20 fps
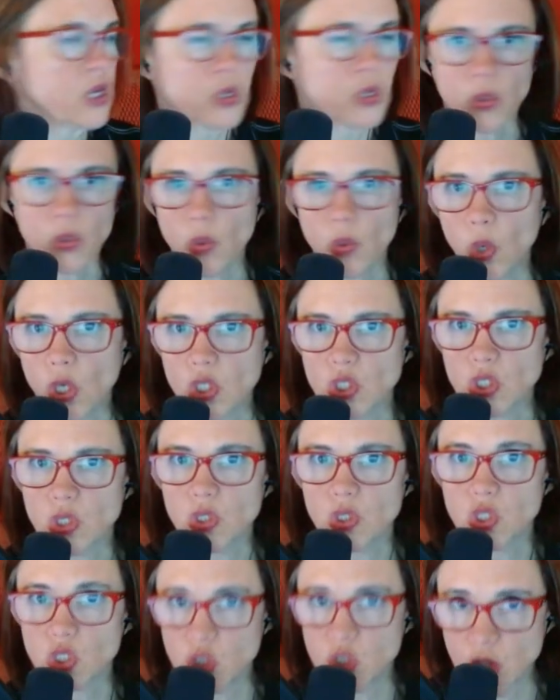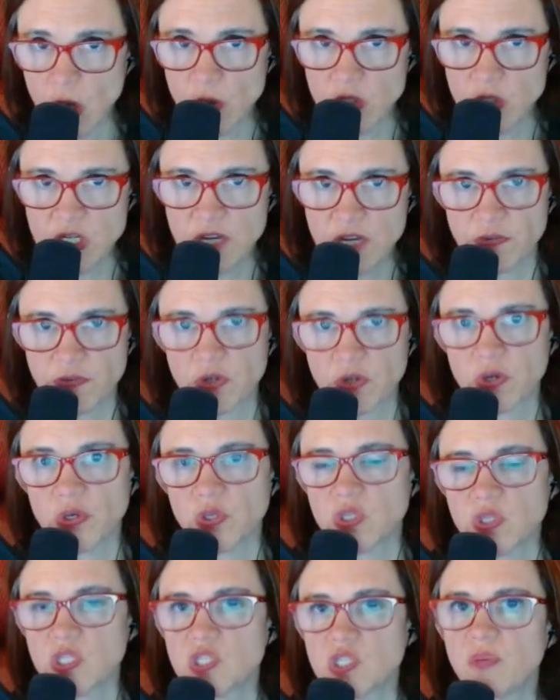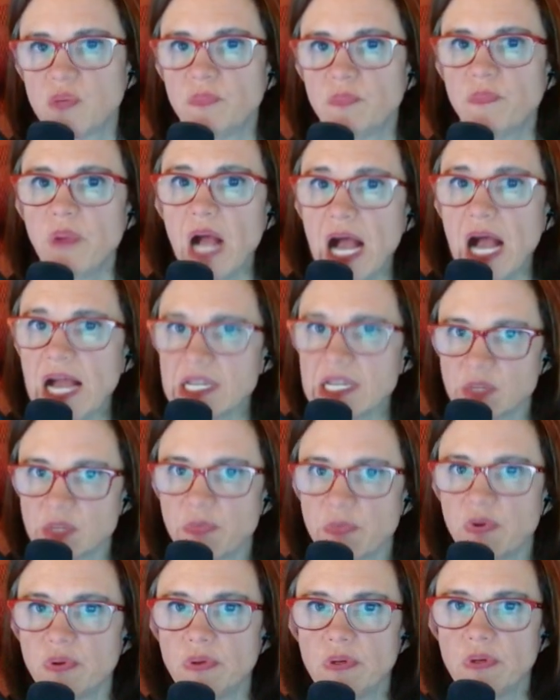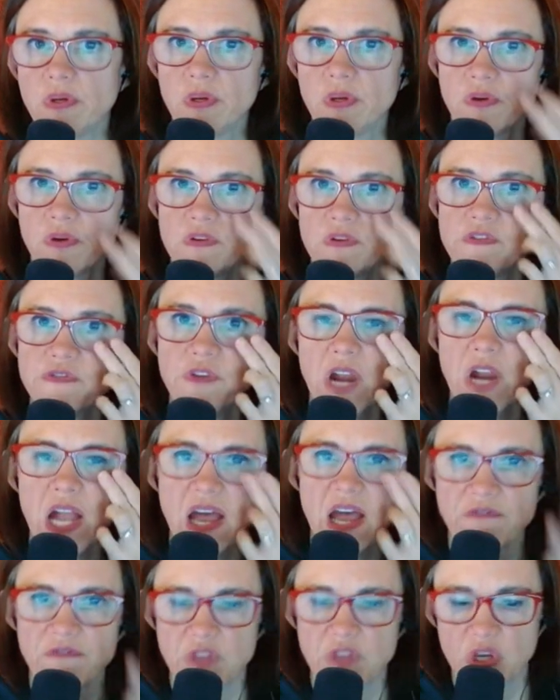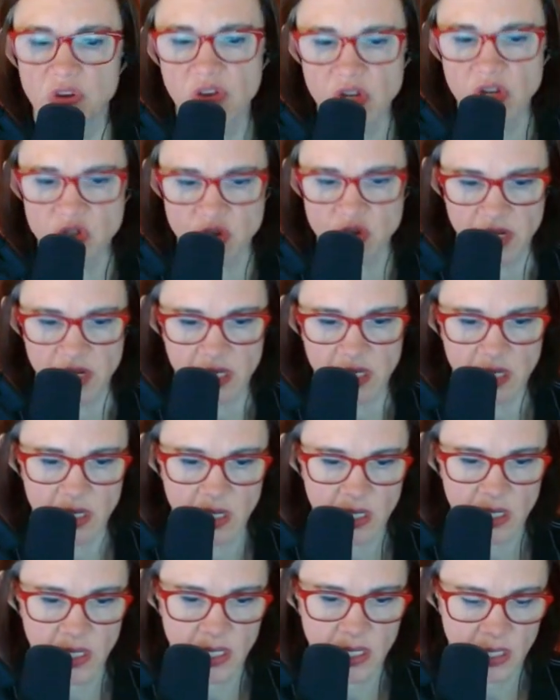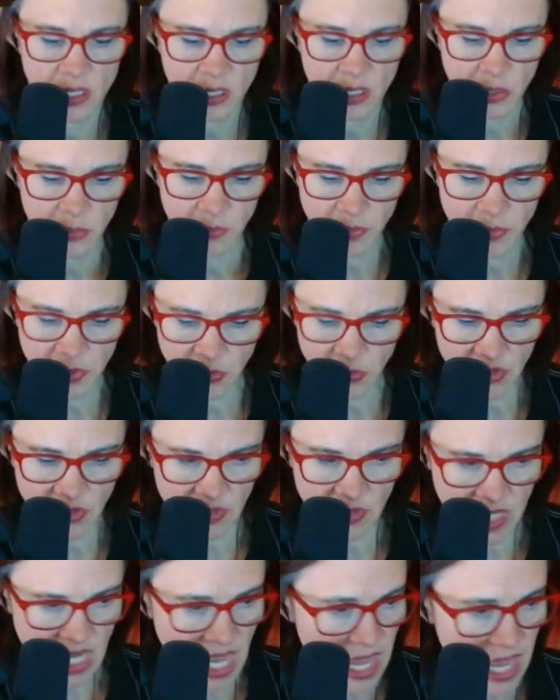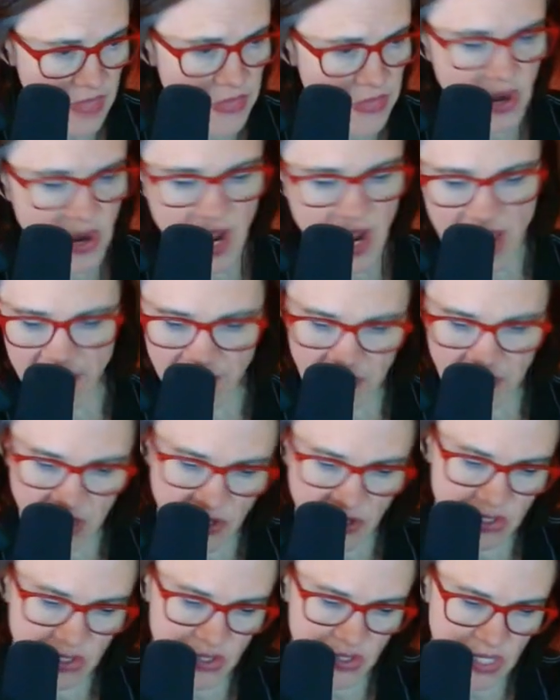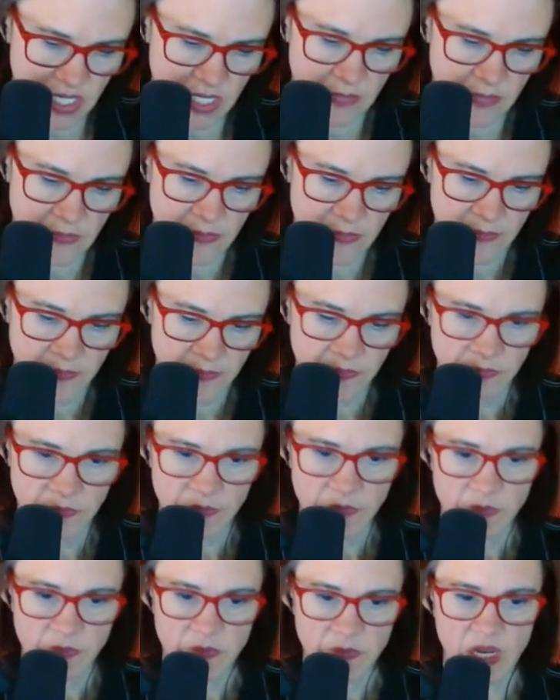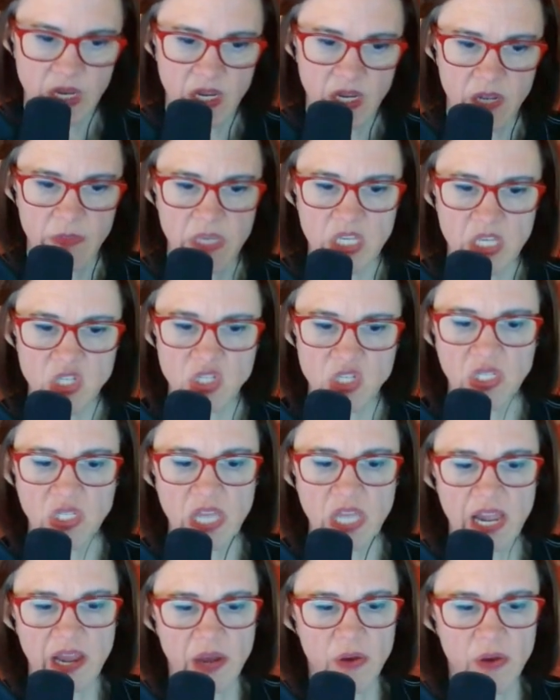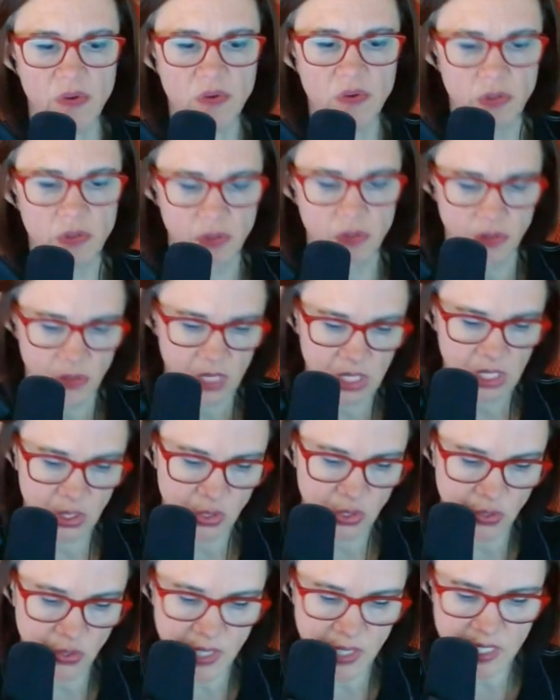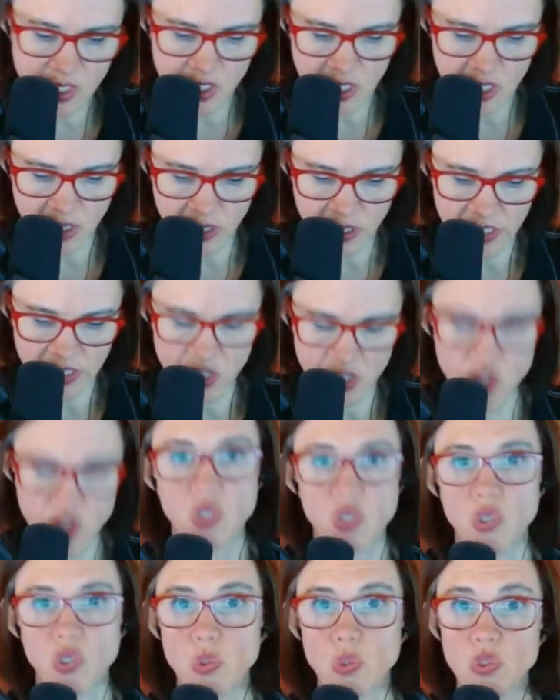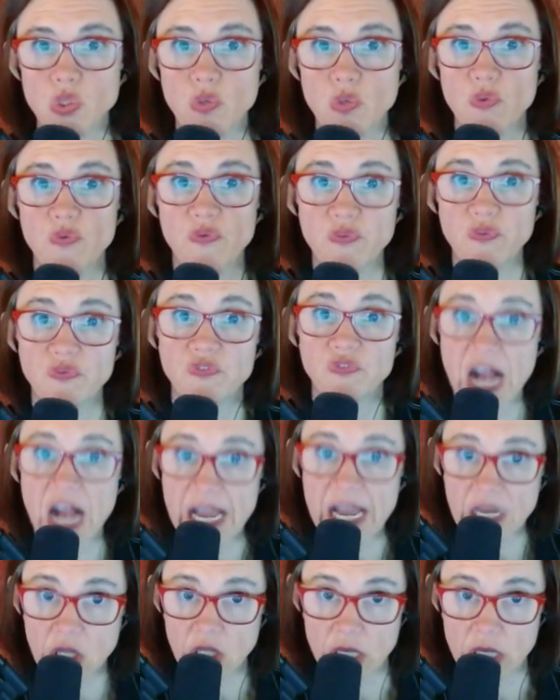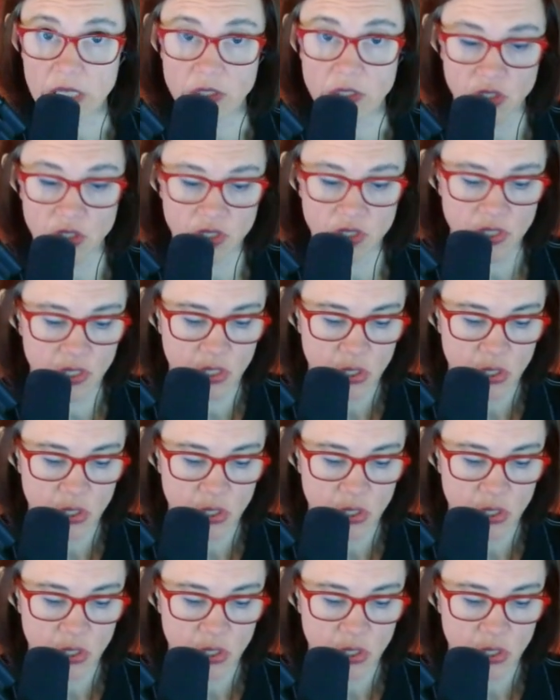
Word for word: or so difficult it's impossible for half the country, but where the other half the country um, is allowed increasingly to use violence